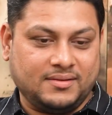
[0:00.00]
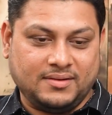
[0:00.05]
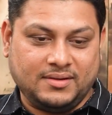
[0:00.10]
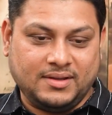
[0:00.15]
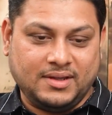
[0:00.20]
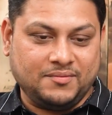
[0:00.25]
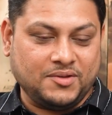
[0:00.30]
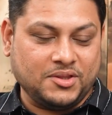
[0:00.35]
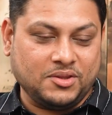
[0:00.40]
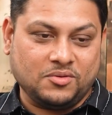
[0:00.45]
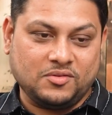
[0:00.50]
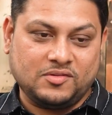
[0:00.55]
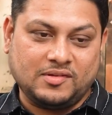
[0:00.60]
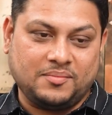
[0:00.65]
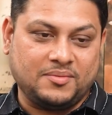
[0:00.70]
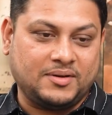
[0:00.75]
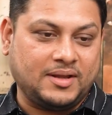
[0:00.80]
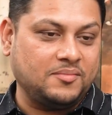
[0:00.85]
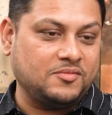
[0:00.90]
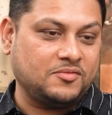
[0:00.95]
even though
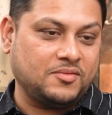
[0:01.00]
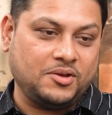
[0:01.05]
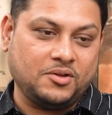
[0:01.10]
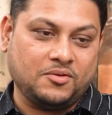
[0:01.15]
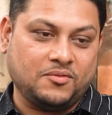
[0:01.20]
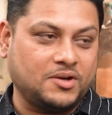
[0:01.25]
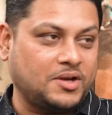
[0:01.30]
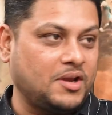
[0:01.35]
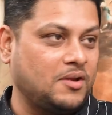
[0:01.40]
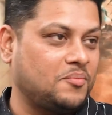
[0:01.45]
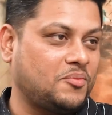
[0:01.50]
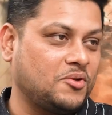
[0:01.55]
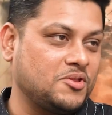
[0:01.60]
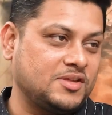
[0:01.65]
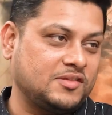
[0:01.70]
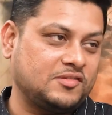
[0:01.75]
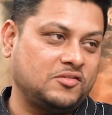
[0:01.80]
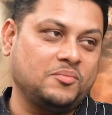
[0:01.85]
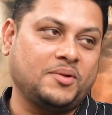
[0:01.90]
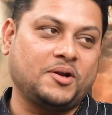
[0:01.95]
sometimes when you're working on
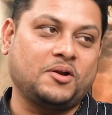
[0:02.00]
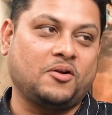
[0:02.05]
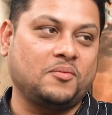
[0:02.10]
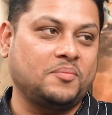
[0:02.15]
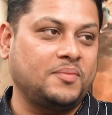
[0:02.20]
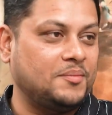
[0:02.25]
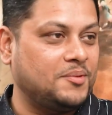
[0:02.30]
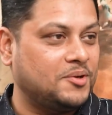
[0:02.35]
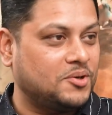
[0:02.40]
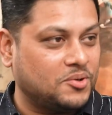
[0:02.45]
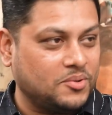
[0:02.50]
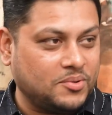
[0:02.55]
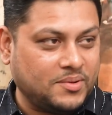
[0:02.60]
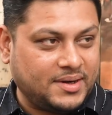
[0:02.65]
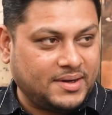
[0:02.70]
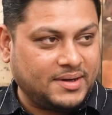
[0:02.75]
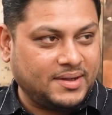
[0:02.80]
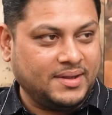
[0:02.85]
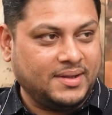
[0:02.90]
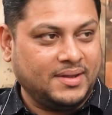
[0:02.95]
projects, you might not be able to do
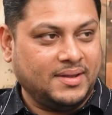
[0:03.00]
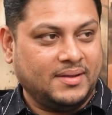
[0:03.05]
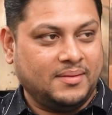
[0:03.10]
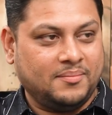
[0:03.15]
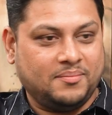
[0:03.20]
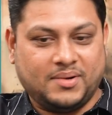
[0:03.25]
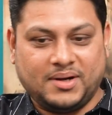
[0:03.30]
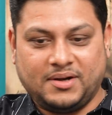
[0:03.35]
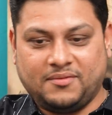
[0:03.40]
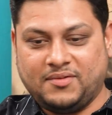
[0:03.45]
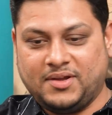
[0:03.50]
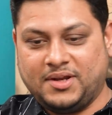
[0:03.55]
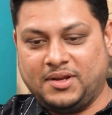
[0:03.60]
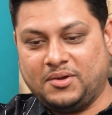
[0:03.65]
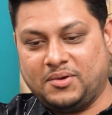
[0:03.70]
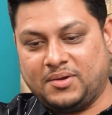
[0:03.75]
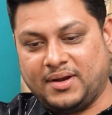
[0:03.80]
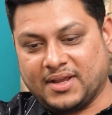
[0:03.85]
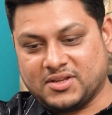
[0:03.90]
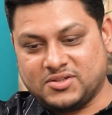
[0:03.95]
it, but when
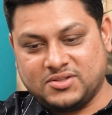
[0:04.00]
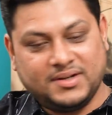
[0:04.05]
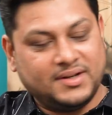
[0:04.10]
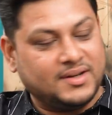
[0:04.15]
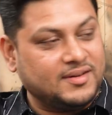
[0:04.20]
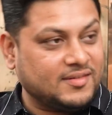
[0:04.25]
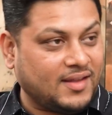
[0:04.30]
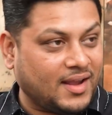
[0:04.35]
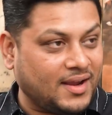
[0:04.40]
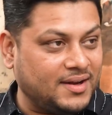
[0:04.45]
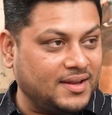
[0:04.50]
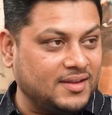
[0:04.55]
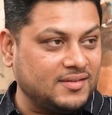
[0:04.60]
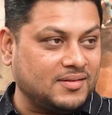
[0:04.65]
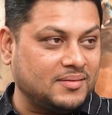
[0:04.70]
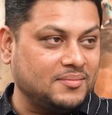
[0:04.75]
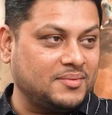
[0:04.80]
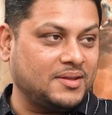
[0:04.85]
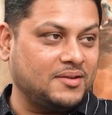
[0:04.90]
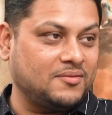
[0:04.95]
you're actually designing
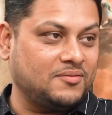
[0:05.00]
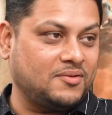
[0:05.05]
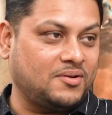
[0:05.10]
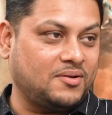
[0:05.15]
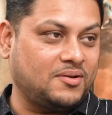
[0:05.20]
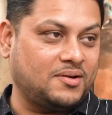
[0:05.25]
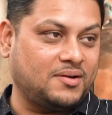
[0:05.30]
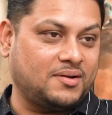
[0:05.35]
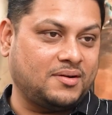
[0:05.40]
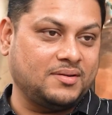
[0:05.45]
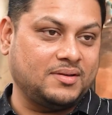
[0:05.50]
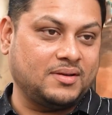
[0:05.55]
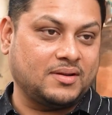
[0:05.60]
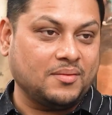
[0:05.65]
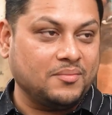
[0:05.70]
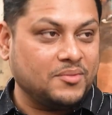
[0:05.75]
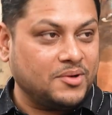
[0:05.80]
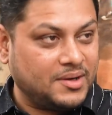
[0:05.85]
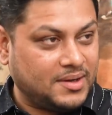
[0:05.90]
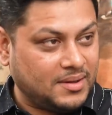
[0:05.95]
something for the
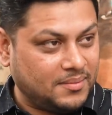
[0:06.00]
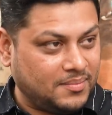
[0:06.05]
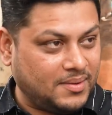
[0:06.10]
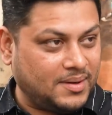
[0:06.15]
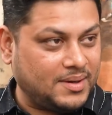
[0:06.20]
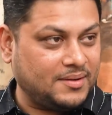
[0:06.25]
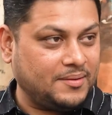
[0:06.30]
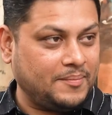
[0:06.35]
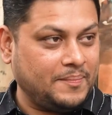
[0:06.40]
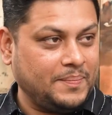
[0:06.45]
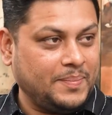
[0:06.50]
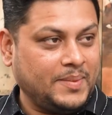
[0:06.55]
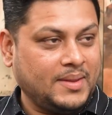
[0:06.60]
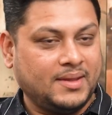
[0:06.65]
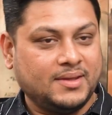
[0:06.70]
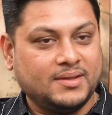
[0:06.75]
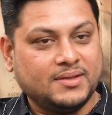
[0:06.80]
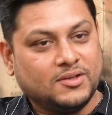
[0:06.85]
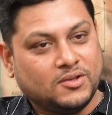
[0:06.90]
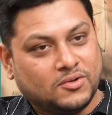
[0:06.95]
community better,
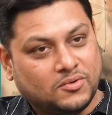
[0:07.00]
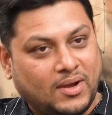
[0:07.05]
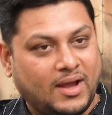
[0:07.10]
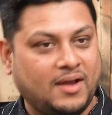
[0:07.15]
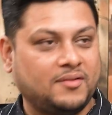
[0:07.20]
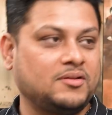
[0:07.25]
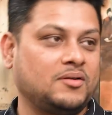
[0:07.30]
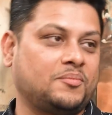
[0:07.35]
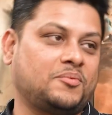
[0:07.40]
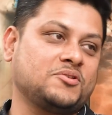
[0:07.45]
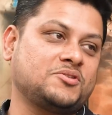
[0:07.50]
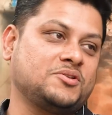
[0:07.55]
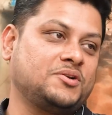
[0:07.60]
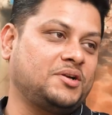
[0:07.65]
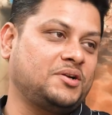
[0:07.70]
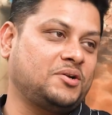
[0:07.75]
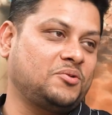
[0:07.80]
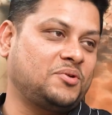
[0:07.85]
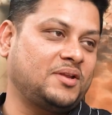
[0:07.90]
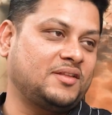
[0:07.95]
you have the
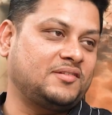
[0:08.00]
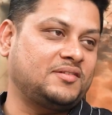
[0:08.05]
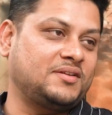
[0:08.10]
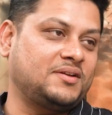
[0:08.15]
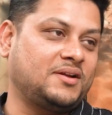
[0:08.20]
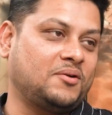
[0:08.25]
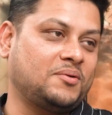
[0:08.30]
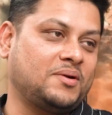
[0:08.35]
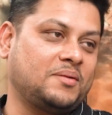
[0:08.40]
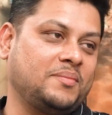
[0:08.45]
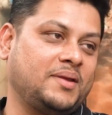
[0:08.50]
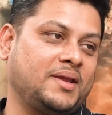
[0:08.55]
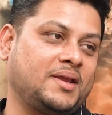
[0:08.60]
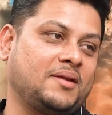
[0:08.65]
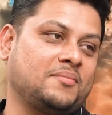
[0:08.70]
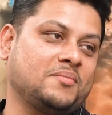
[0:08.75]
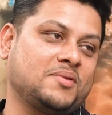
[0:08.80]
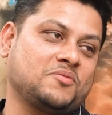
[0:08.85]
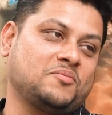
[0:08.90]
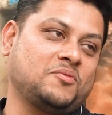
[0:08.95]
opportunity to test it out and make
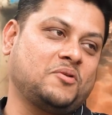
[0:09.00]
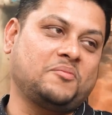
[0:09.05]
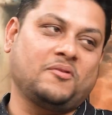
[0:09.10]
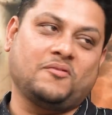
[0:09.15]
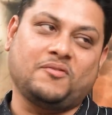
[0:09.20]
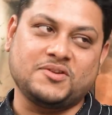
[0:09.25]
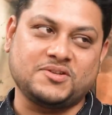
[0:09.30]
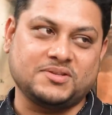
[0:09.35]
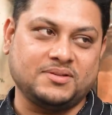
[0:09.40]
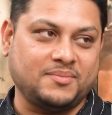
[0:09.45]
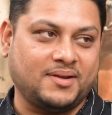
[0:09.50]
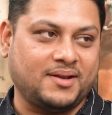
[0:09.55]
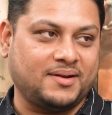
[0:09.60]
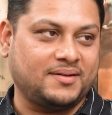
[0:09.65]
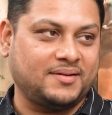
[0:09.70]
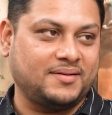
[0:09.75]
it much more professional.